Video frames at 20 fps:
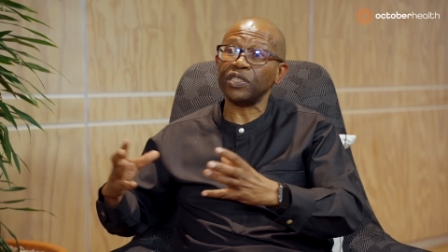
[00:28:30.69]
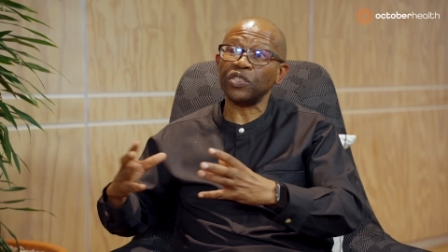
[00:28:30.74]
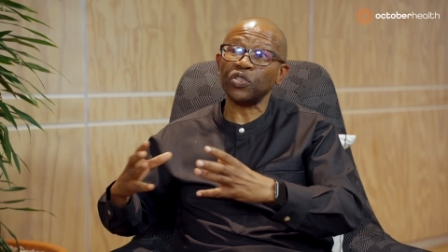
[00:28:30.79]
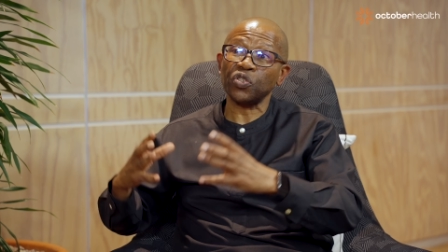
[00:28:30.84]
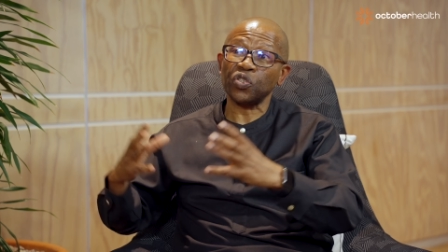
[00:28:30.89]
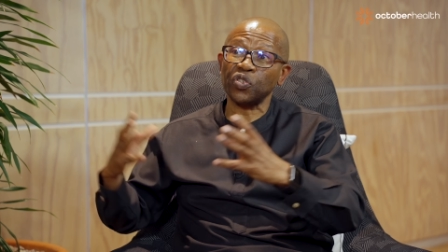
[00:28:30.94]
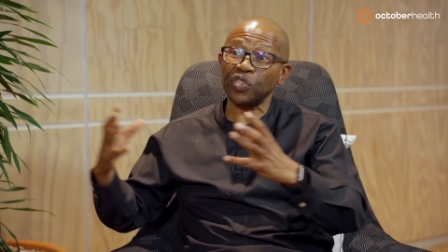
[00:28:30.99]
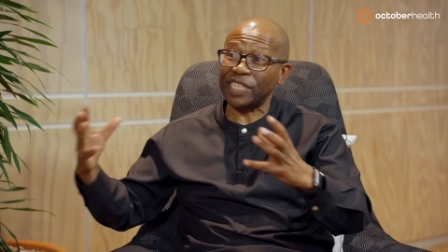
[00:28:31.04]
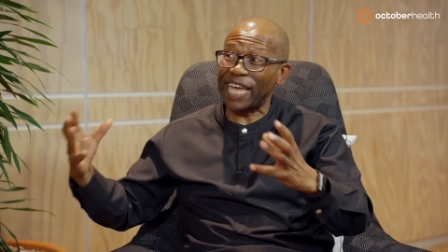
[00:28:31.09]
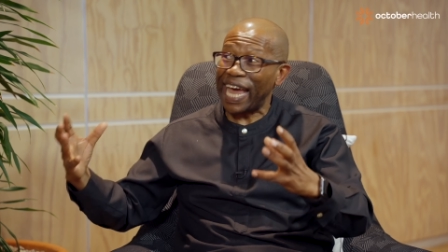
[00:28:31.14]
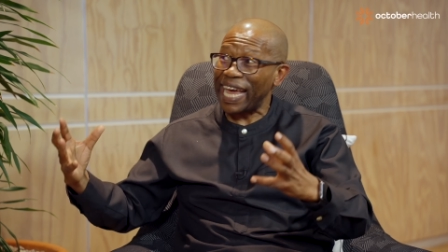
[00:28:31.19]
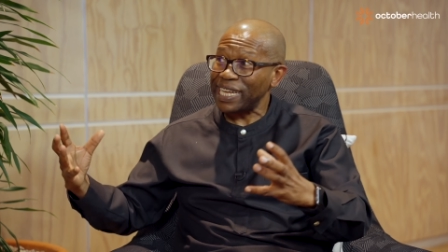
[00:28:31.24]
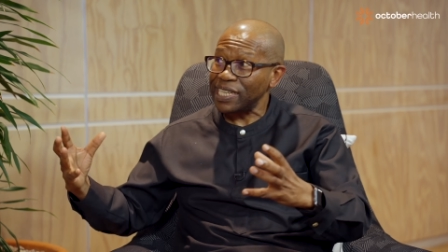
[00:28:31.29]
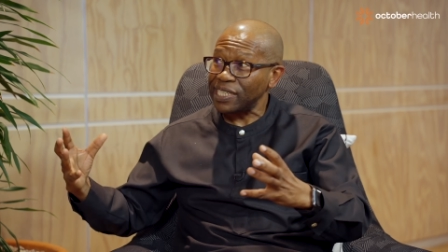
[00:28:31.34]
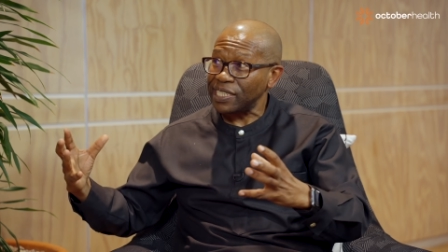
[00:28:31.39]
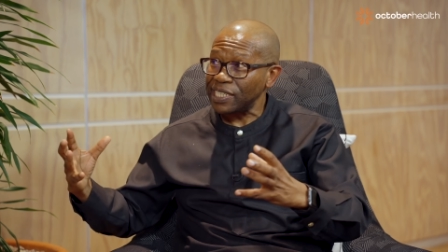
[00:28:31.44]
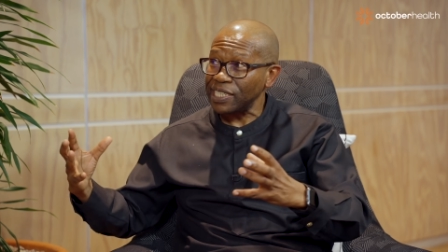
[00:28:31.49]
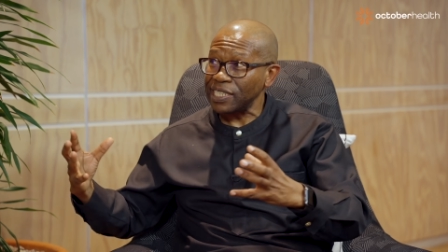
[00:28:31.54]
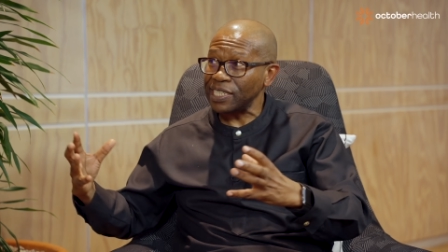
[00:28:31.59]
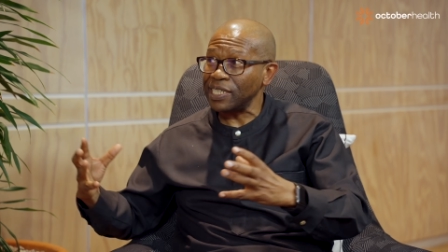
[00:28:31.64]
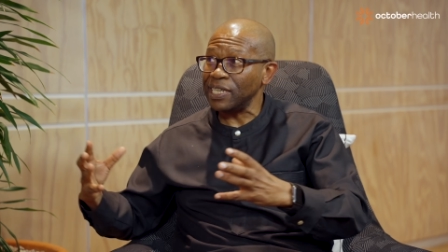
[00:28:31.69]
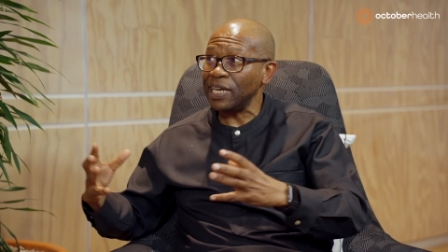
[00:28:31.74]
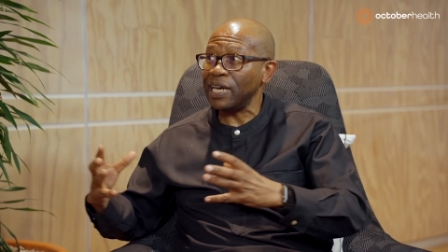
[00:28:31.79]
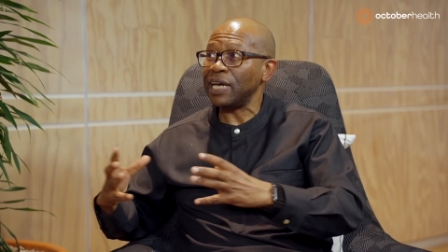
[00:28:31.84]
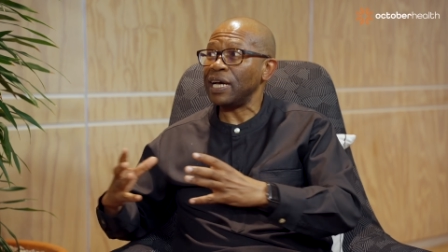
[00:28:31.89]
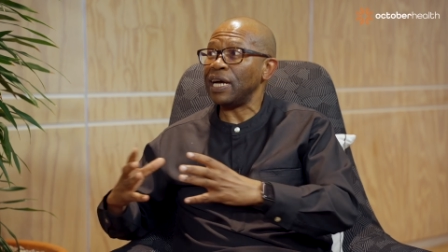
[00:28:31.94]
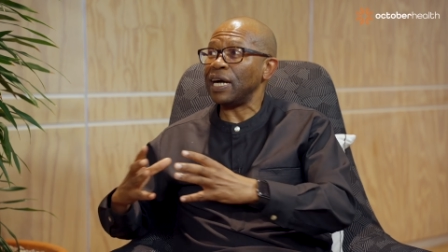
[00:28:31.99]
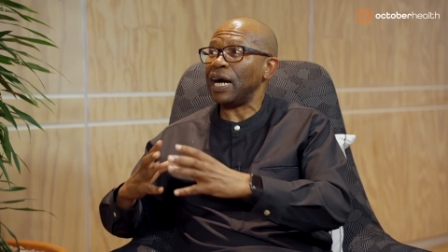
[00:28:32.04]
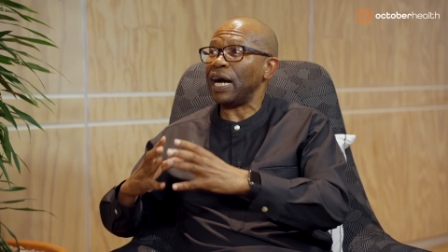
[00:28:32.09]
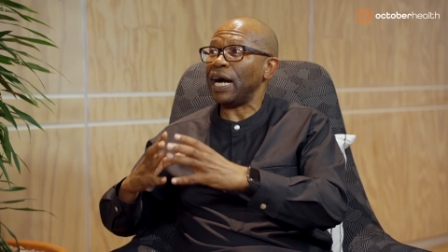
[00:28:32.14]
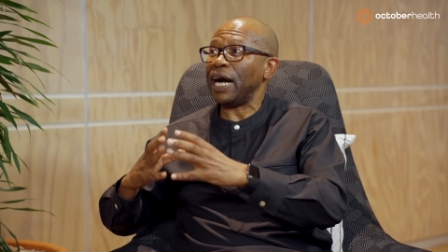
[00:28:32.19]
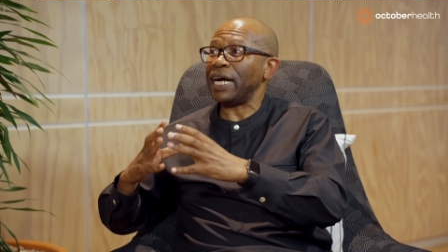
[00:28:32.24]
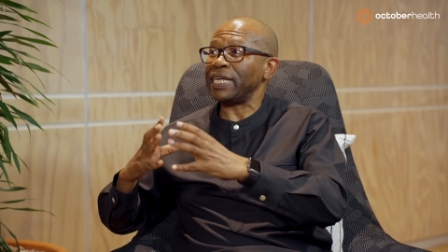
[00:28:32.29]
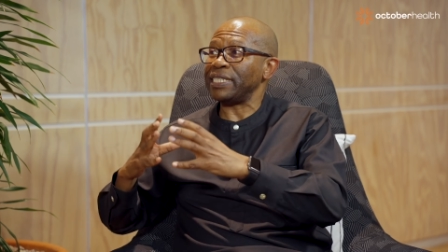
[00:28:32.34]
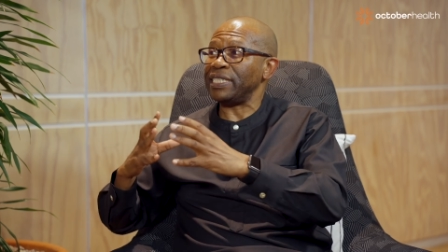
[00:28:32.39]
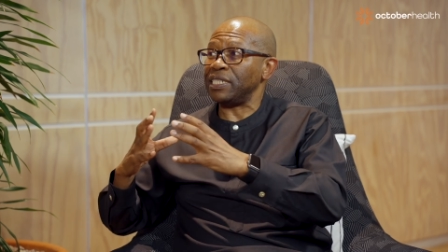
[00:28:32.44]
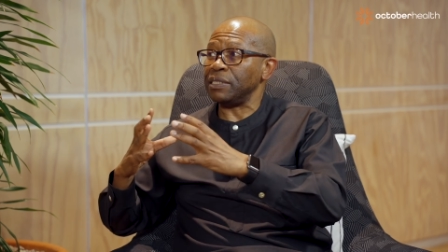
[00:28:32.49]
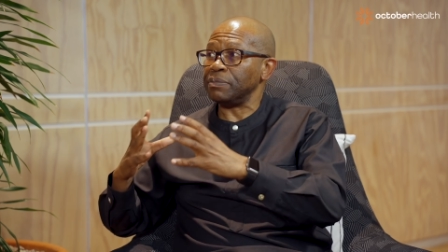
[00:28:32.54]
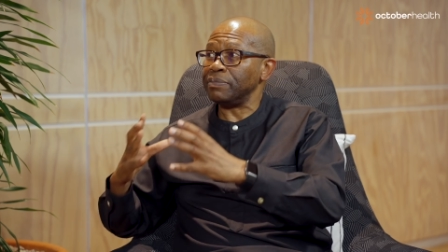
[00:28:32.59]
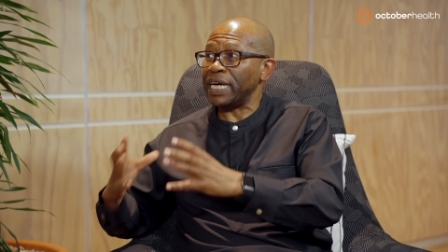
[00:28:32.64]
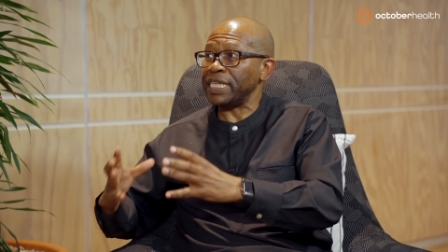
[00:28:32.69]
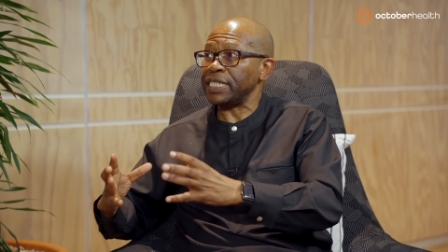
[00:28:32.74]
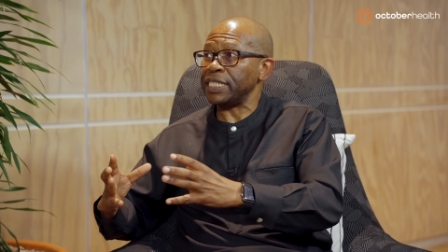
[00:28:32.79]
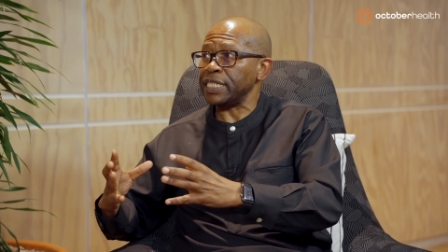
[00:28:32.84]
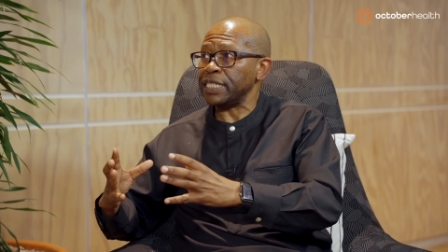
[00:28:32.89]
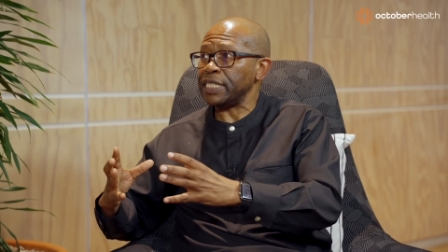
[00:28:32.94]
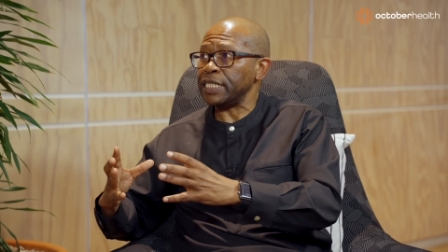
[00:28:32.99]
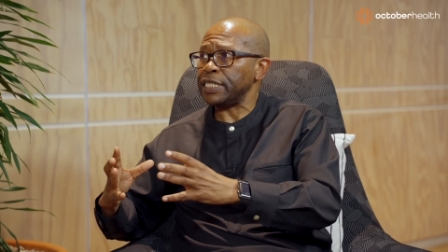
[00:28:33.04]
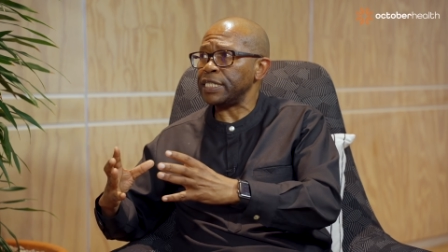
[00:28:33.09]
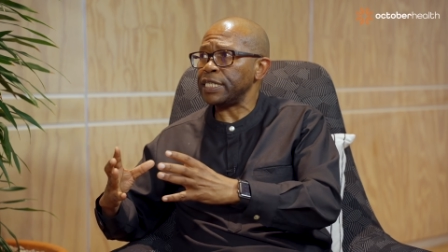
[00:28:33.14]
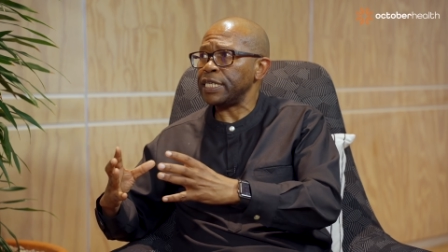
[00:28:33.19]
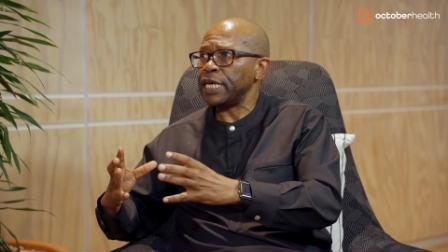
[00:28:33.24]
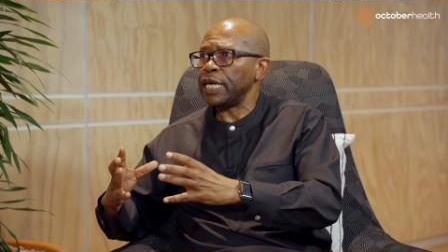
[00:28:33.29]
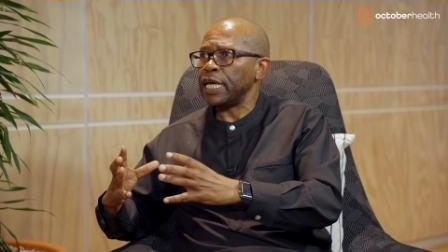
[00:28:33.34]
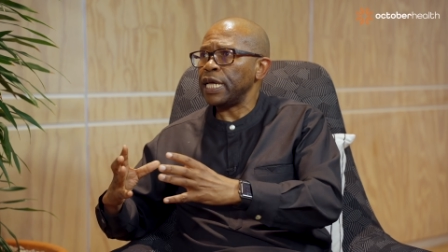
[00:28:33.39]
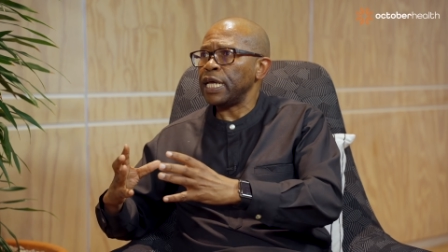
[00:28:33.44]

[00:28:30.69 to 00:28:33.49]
society are demanding it.